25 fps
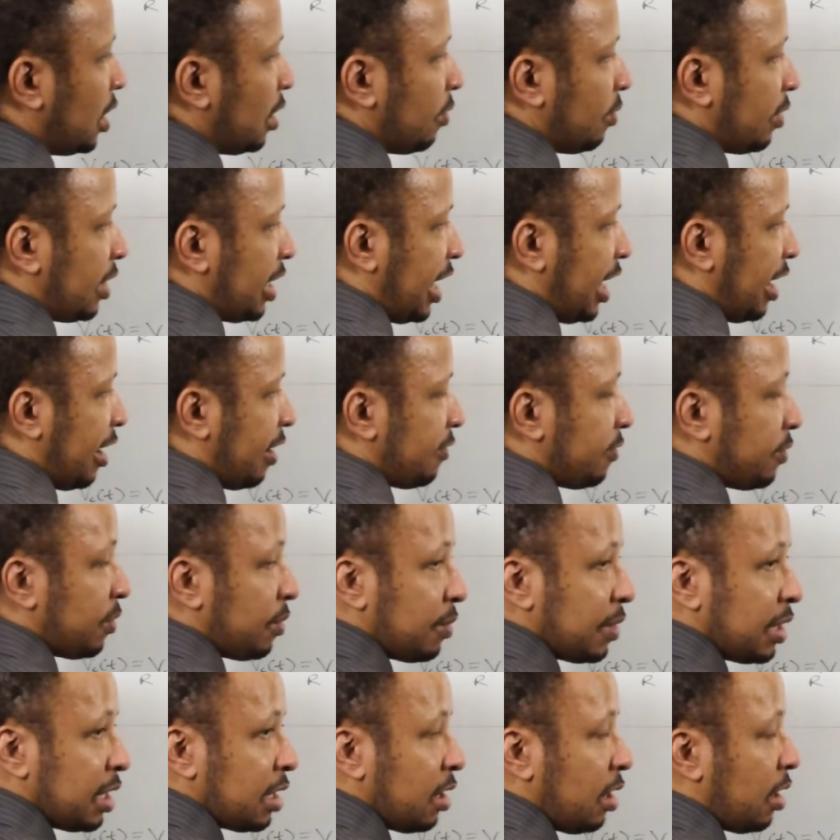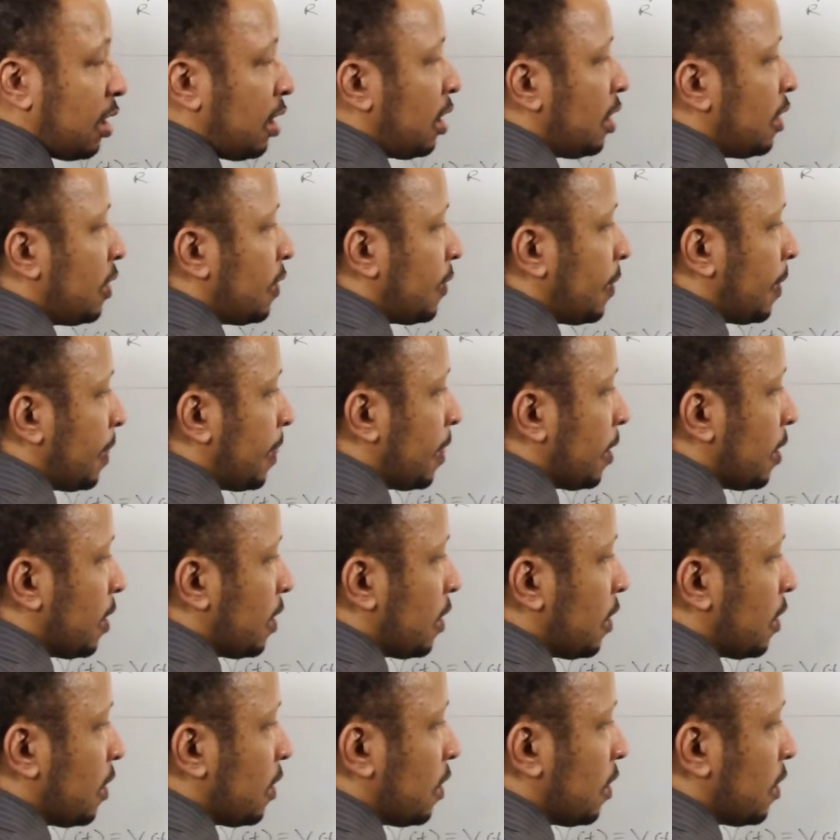we have what we call
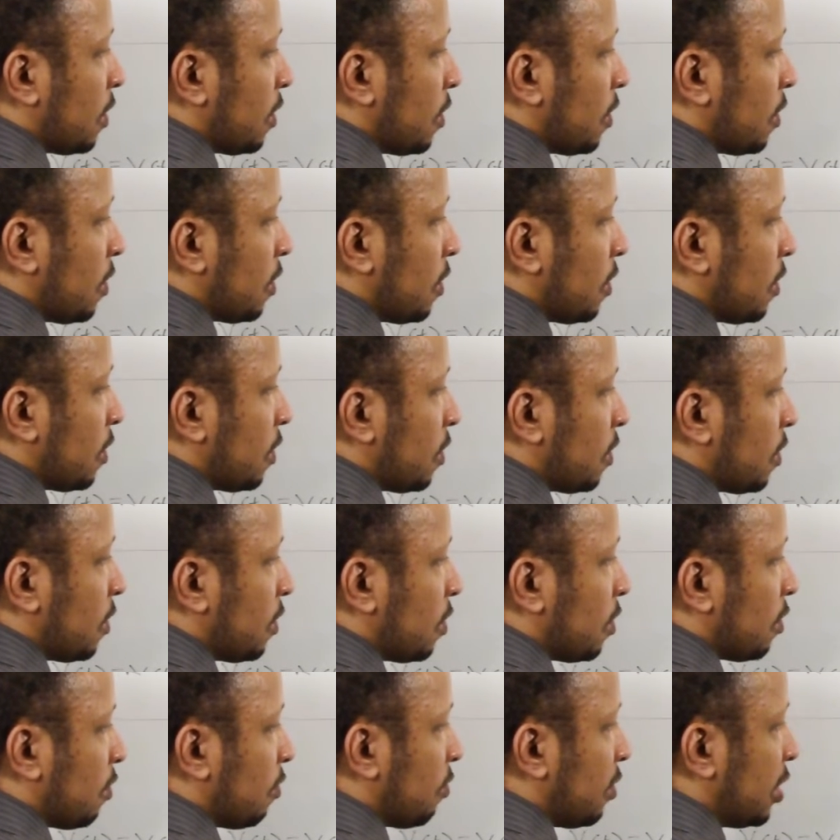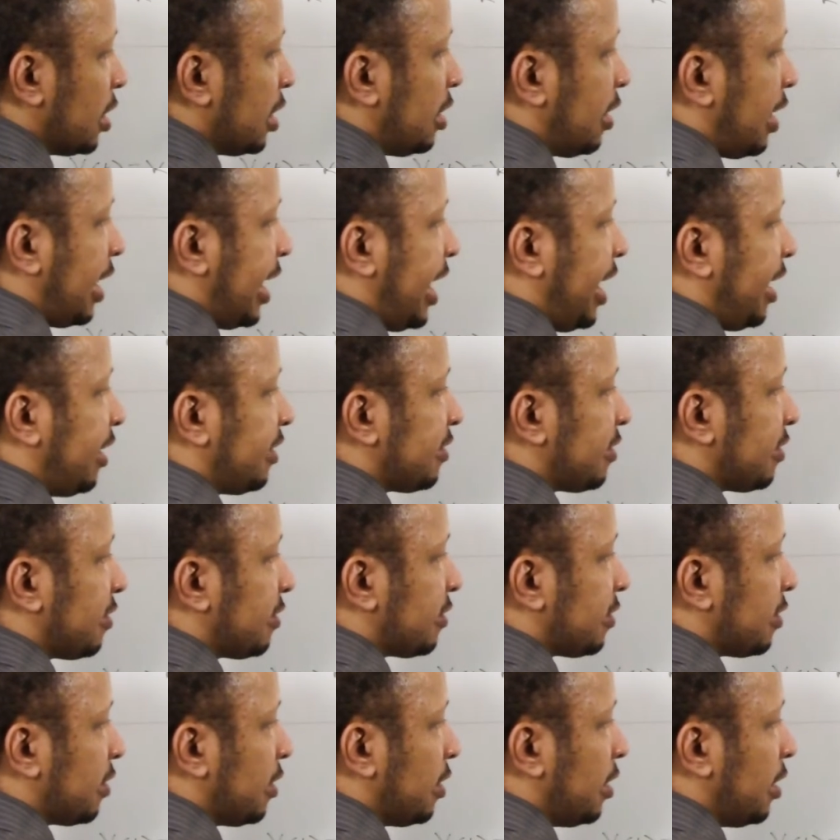the real
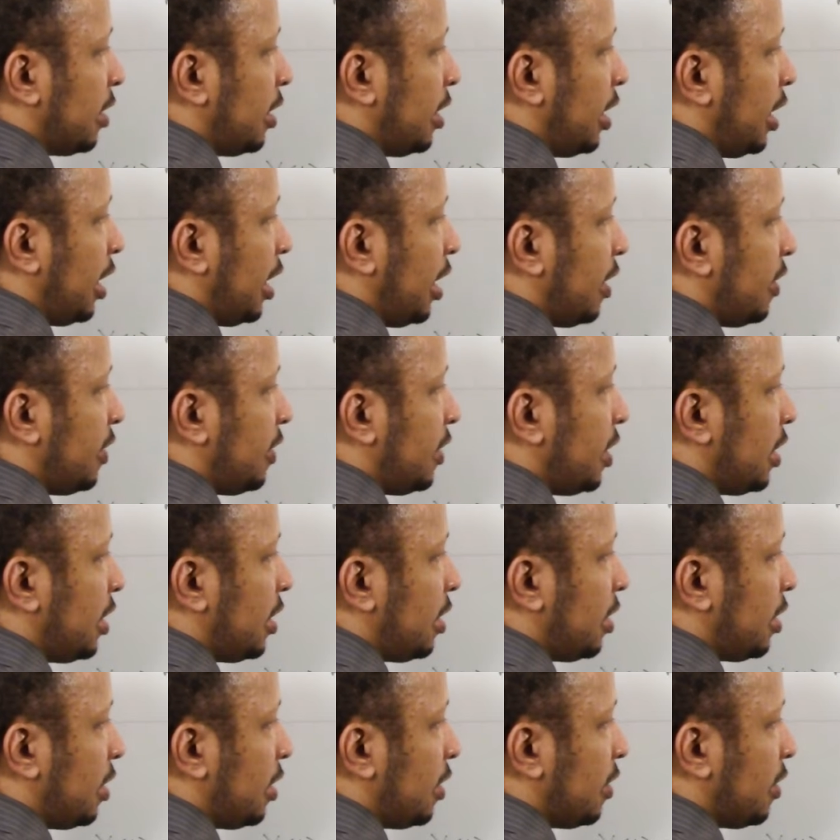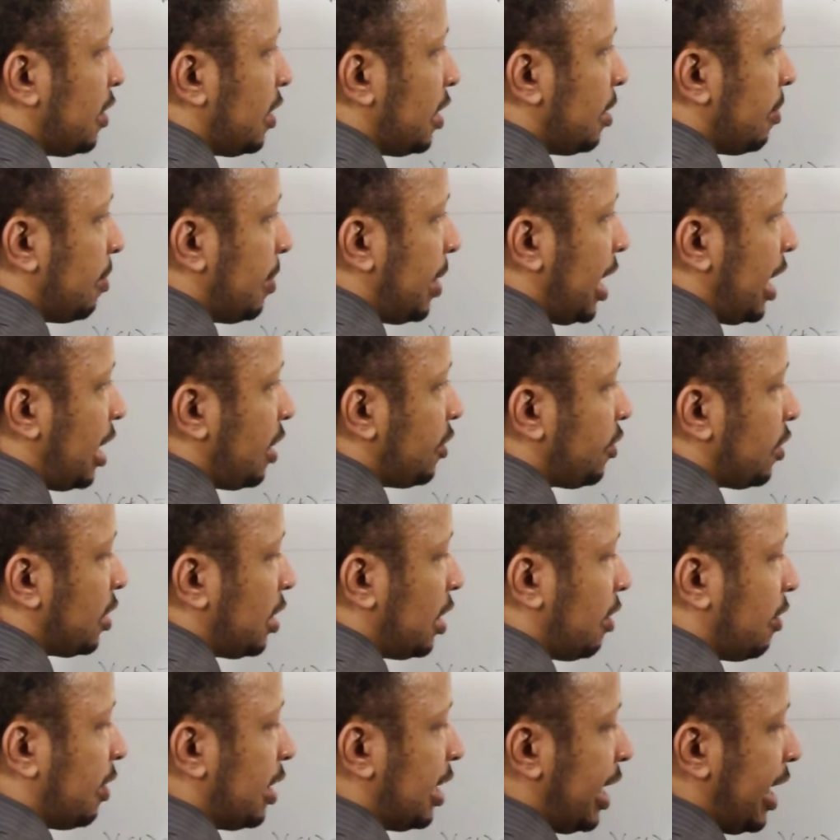axis and then the
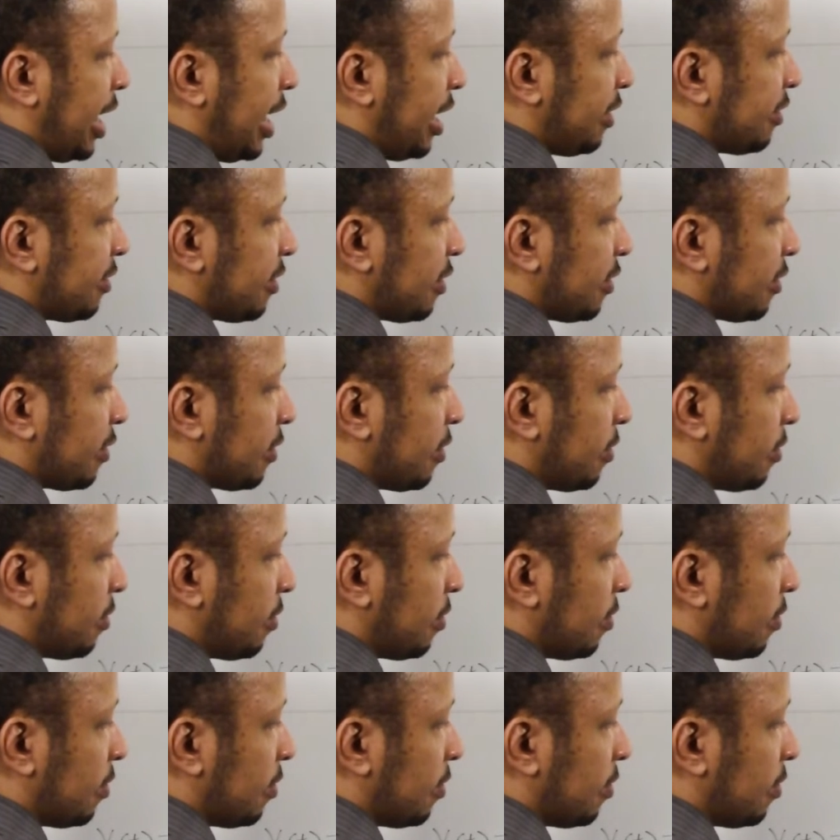imaginary axis.